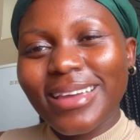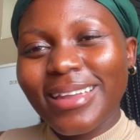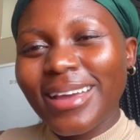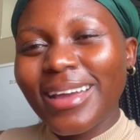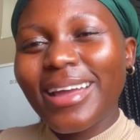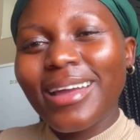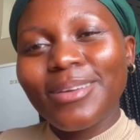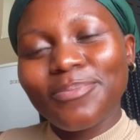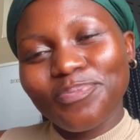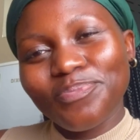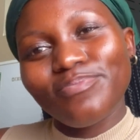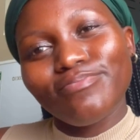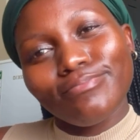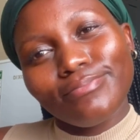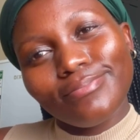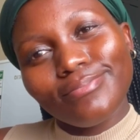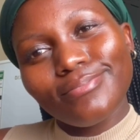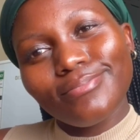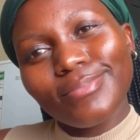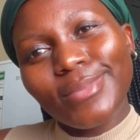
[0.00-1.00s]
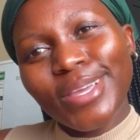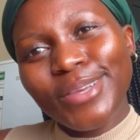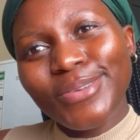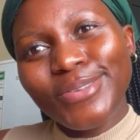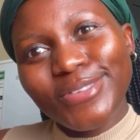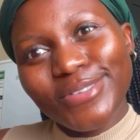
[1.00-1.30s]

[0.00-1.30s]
Are you